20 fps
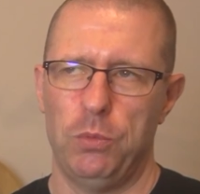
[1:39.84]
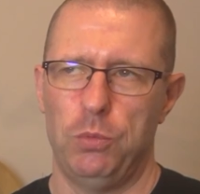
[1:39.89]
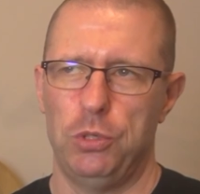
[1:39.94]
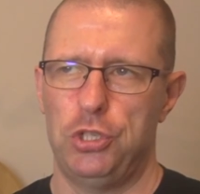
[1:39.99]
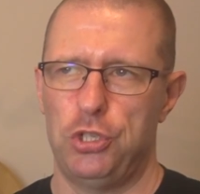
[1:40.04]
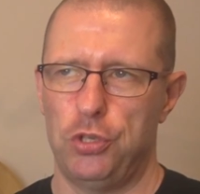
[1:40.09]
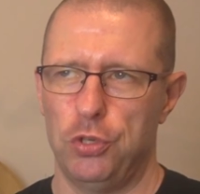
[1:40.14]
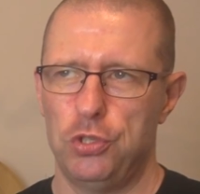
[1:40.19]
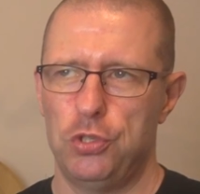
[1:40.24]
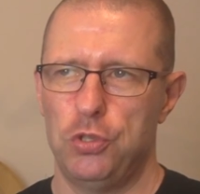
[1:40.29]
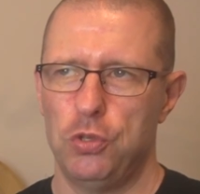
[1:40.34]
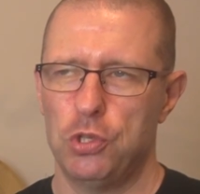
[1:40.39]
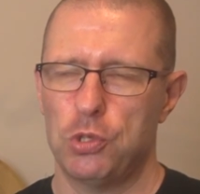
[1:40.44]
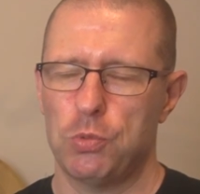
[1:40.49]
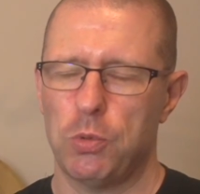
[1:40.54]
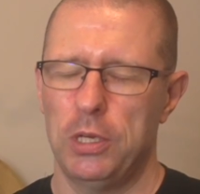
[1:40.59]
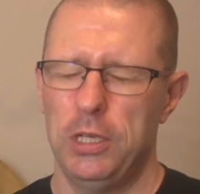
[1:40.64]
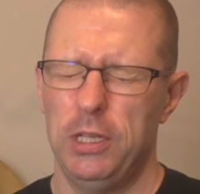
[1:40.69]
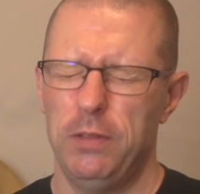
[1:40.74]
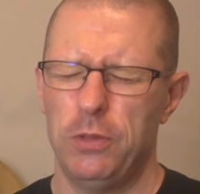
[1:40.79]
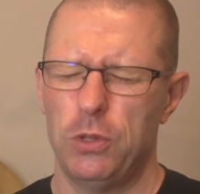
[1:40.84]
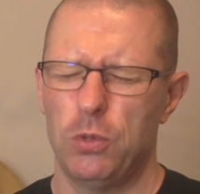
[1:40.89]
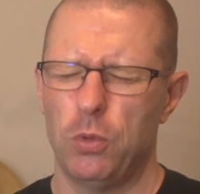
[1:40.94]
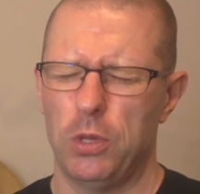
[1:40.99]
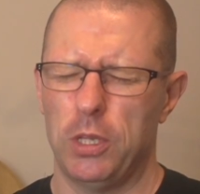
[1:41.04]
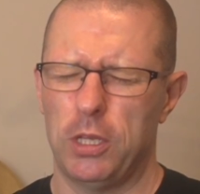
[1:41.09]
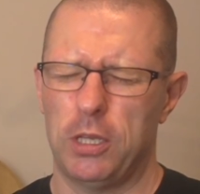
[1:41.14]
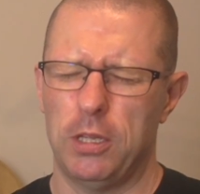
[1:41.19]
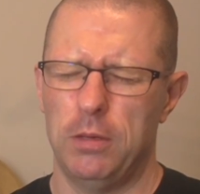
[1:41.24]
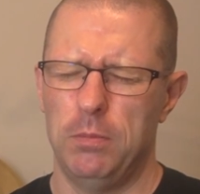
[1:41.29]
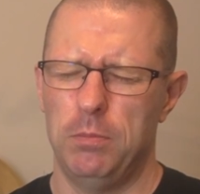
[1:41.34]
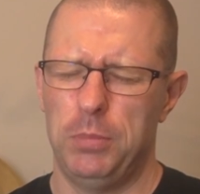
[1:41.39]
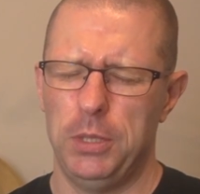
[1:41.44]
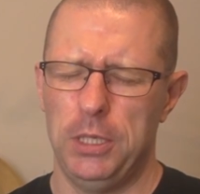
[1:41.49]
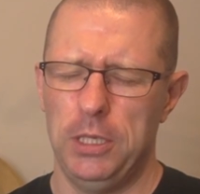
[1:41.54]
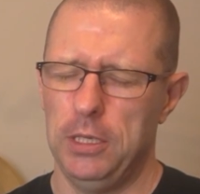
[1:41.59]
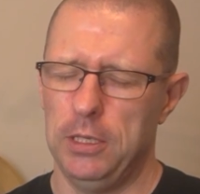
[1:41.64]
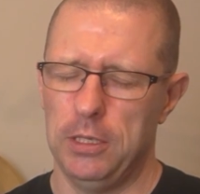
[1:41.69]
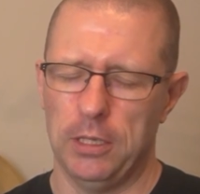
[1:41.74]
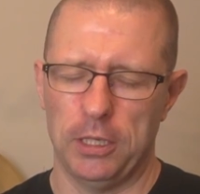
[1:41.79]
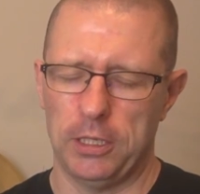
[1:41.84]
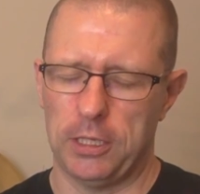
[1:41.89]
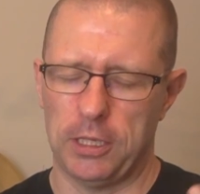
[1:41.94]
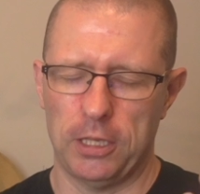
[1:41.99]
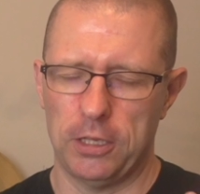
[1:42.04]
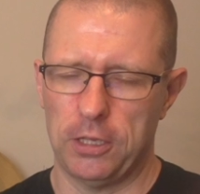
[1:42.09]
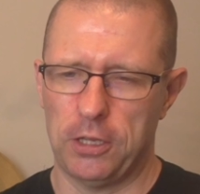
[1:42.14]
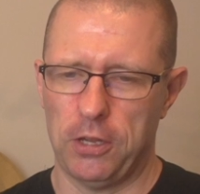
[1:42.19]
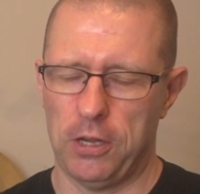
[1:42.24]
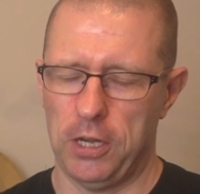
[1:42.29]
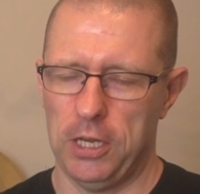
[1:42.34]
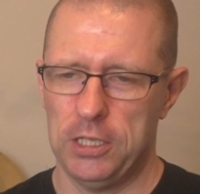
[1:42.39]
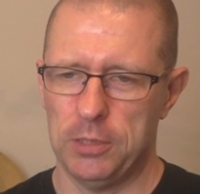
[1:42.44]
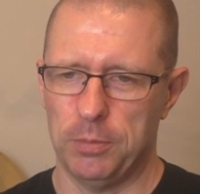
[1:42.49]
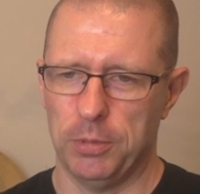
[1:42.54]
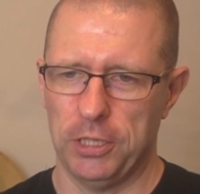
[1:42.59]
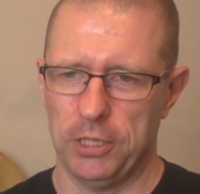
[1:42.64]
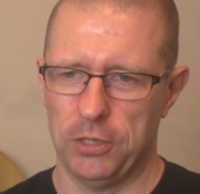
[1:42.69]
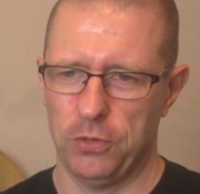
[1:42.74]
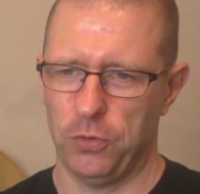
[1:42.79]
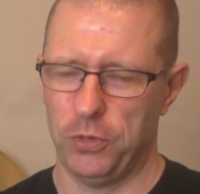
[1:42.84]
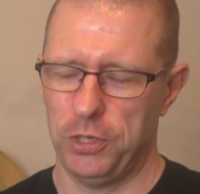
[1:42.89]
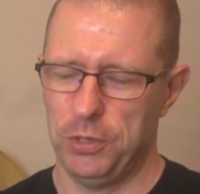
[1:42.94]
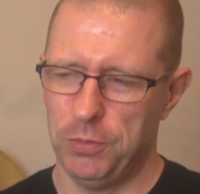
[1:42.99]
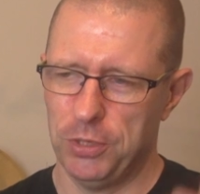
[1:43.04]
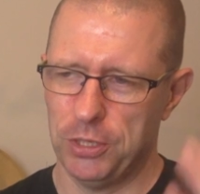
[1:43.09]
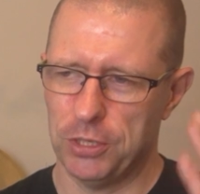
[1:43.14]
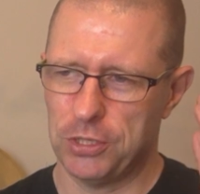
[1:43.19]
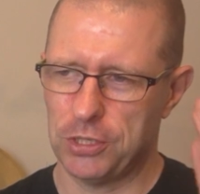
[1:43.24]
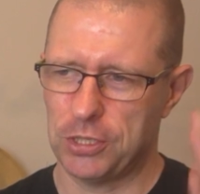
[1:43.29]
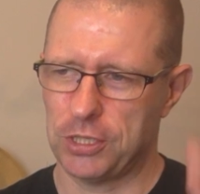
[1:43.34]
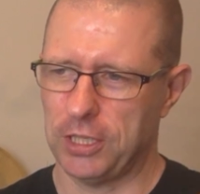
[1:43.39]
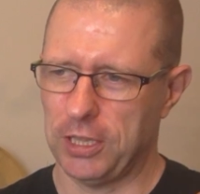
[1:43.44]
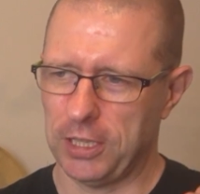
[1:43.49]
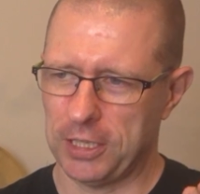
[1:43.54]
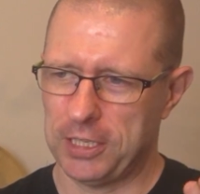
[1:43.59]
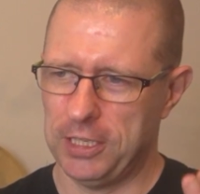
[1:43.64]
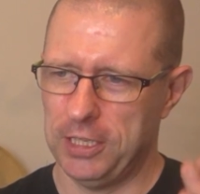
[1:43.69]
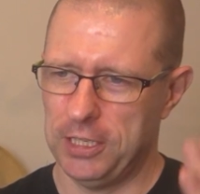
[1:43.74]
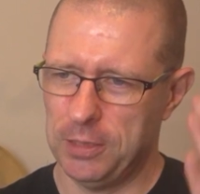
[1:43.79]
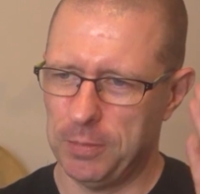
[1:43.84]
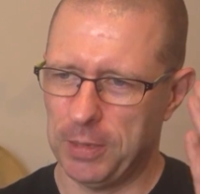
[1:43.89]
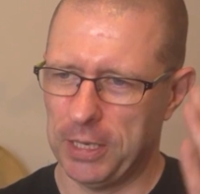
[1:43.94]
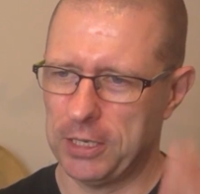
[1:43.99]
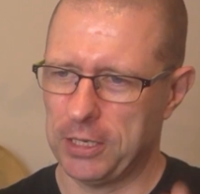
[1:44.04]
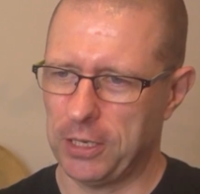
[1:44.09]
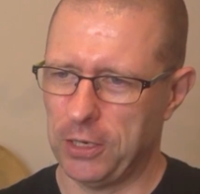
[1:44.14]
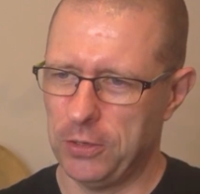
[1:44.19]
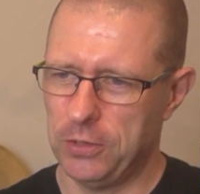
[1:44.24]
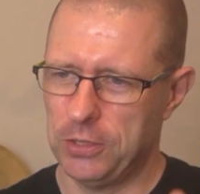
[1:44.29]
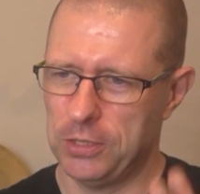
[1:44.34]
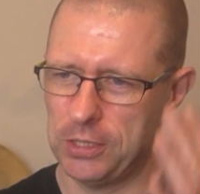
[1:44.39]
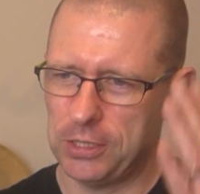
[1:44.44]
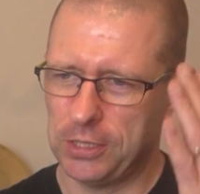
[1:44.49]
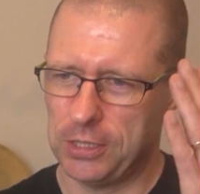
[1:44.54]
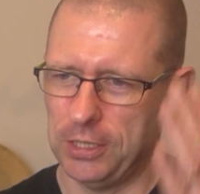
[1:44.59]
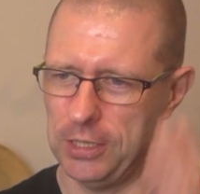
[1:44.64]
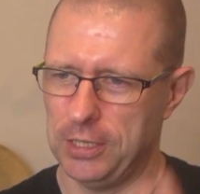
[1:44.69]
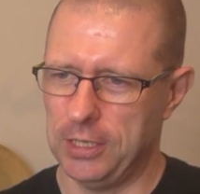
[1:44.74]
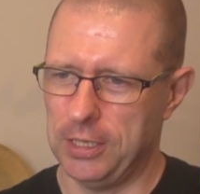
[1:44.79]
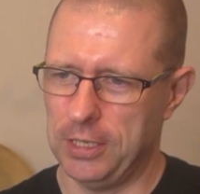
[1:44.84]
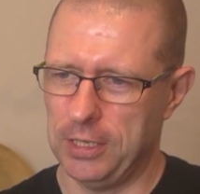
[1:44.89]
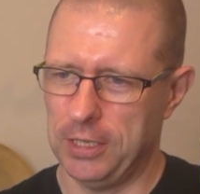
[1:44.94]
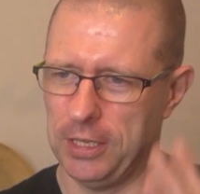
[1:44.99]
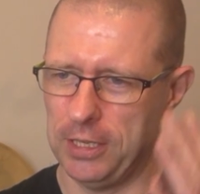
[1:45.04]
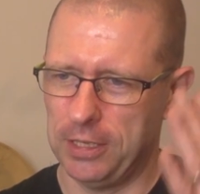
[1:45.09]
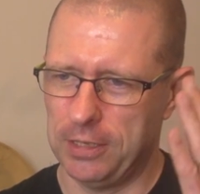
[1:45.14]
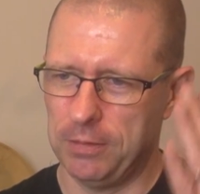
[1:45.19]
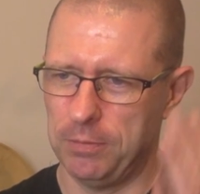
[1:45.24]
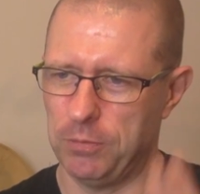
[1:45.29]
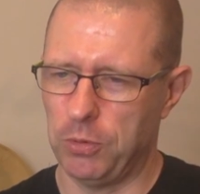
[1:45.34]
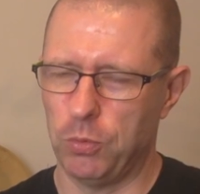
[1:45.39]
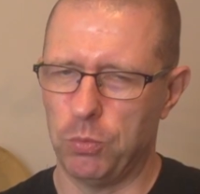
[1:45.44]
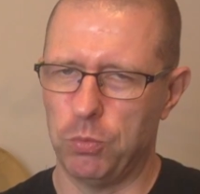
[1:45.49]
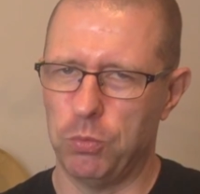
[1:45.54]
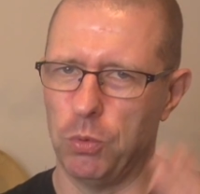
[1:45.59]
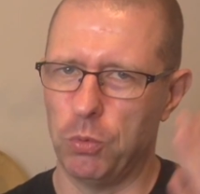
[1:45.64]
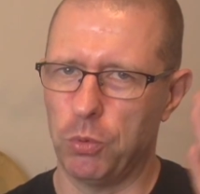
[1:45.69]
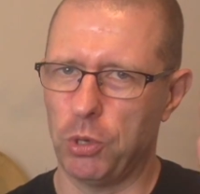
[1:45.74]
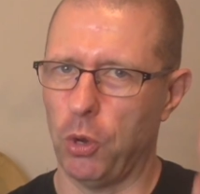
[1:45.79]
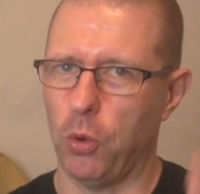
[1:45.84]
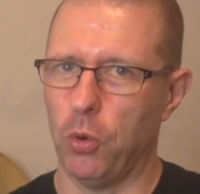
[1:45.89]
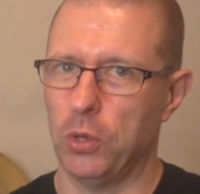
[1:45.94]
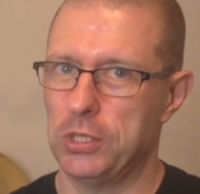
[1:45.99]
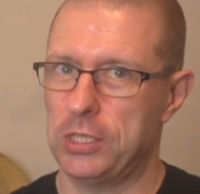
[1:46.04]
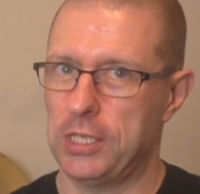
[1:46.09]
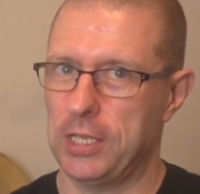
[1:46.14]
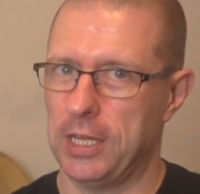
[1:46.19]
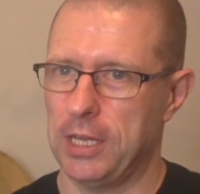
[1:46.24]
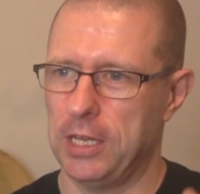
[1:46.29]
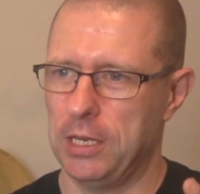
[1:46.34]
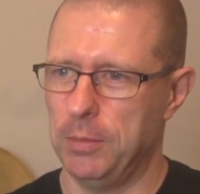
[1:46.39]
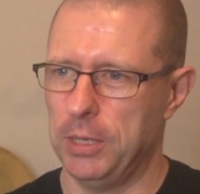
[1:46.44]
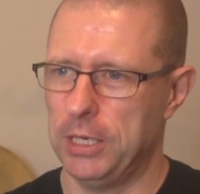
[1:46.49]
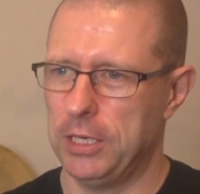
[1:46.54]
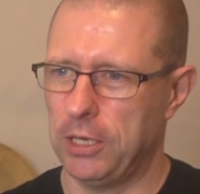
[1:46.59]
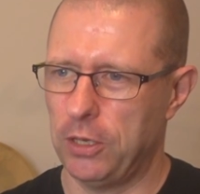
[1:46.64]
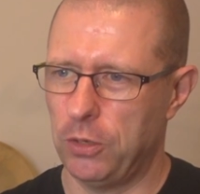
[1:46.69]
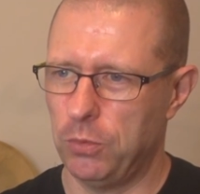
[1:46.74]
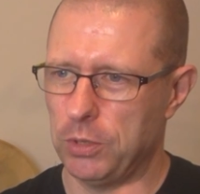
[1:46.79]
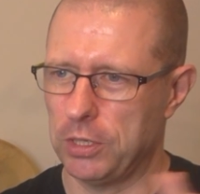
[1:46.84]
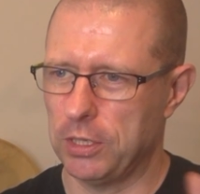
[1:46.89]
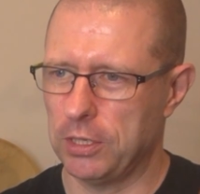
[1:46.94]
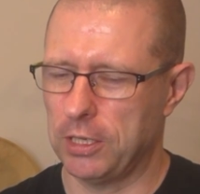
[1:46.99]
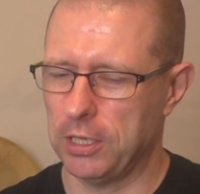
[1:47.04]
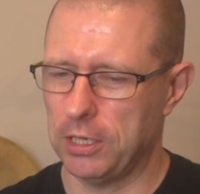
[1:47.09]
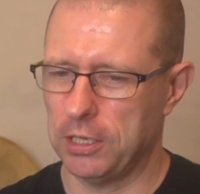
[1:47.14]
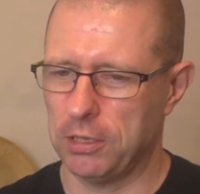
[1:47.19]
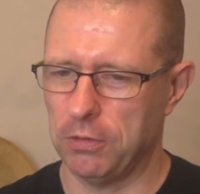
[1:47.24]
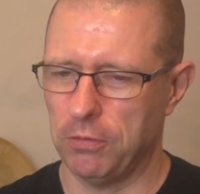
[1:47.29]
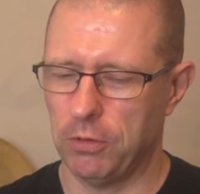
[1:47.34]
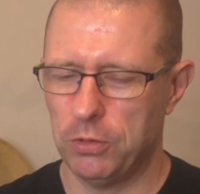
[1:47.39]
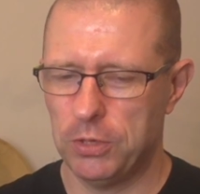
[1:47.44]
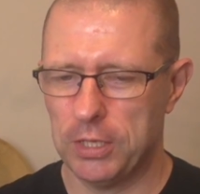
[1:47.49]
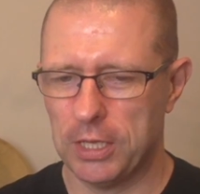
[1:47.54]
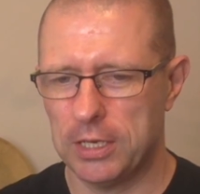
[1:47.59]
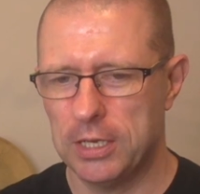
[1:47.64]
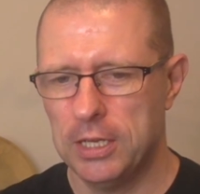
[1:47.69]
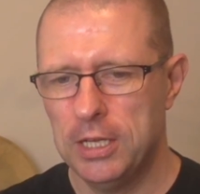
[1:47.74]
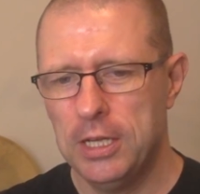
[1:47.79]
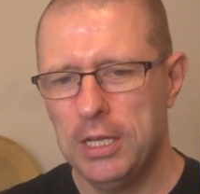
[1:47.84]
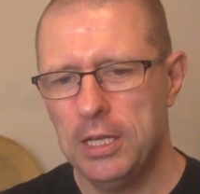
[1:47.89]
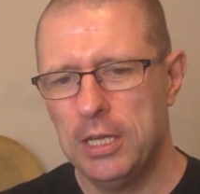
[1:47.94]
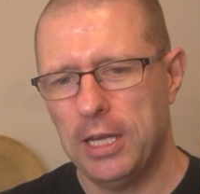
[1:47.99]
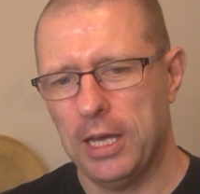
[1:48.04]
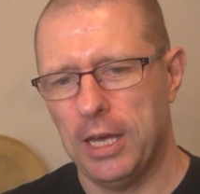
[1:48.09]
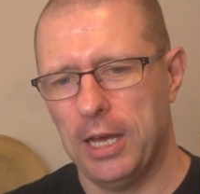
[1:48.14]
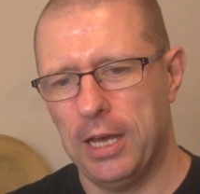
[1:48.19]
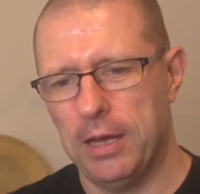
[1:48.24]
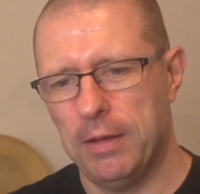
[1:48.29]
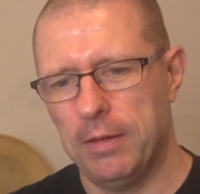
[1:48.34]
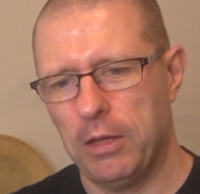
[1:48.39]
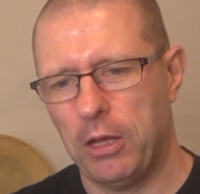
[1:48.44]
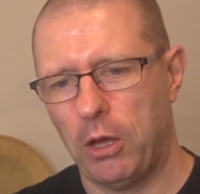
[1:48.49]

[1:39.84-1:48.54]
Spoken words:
we should use one, even though they can be like incredibly annoying when they're just clicking in the background, and we'll get on to that in a minute, how we can kind of get around that.